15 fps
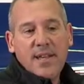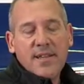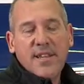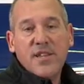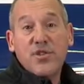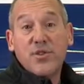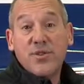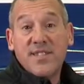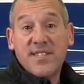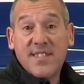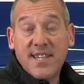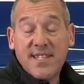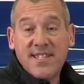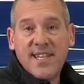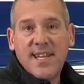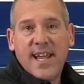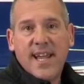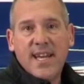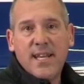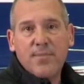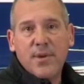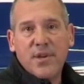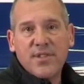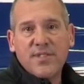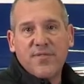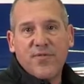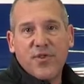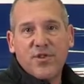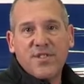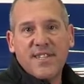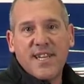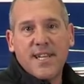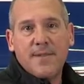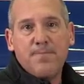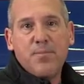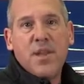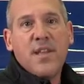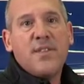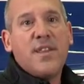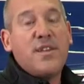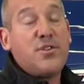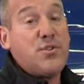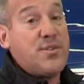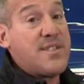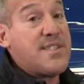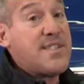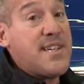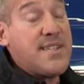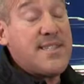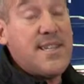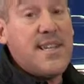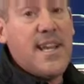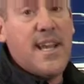They shoot 60 to 80 mils the first skin, they shoot 60 to